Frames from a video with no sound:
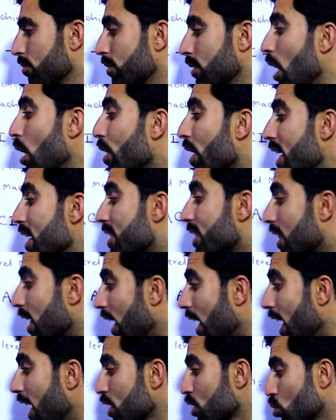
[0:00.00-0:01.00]
now guys the
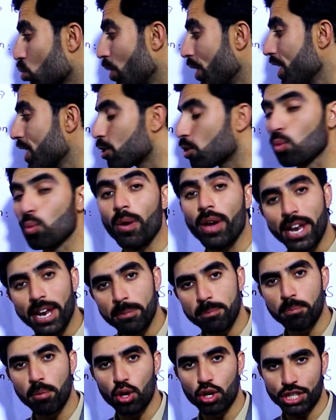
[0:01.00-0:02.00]
last one is very
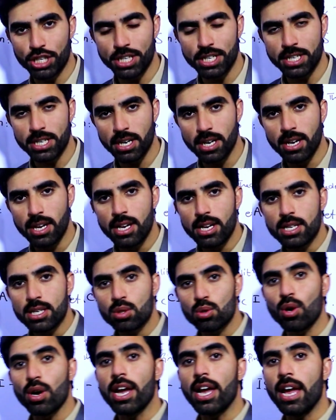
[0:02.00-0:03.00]
important
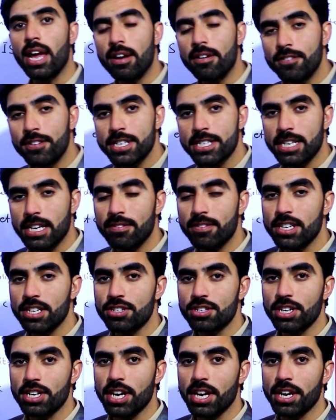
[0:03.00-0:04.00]
so every civil
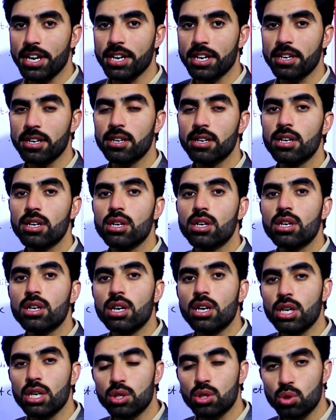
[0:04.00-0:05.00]
engineering
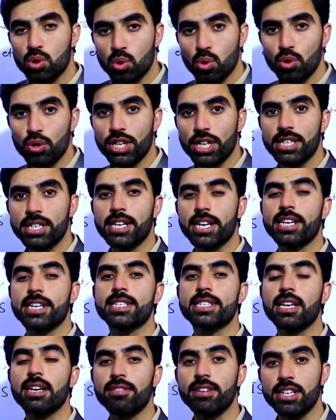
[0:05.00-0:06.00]
uh, student and
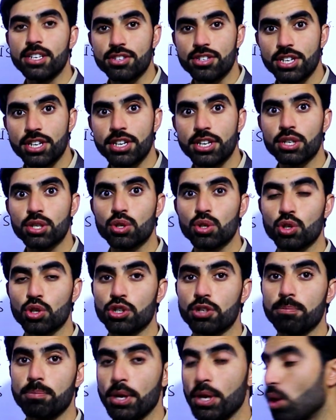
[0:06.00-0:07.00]
civil engineer
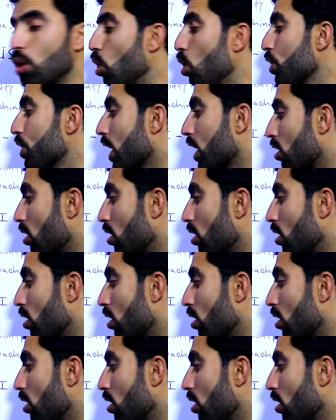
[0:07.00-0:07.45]
should be know the